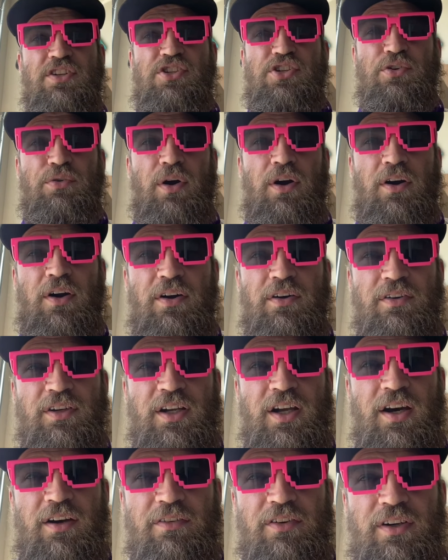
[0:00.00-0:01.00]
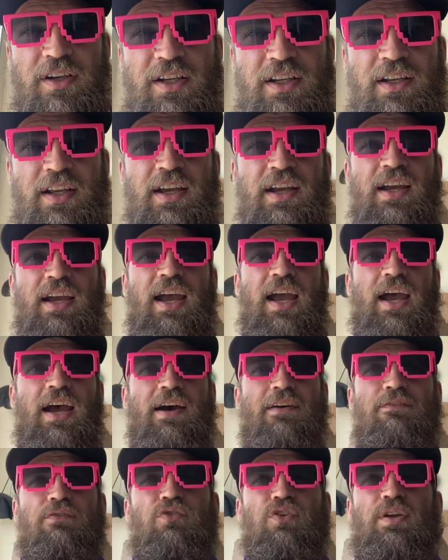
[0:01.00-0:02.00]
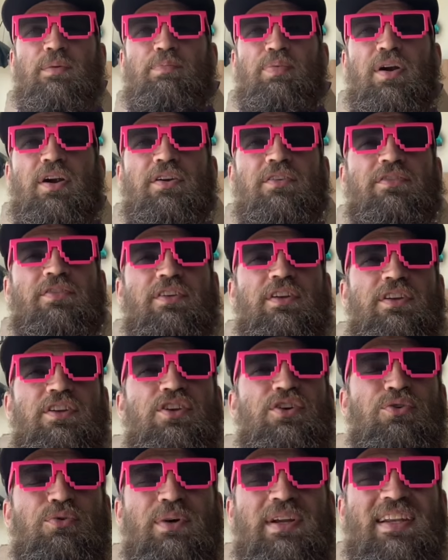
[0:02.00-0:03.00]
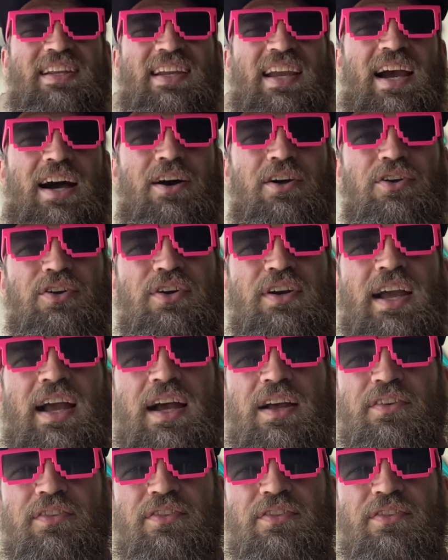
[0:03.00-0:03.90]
you are uncovering, every person you encounter has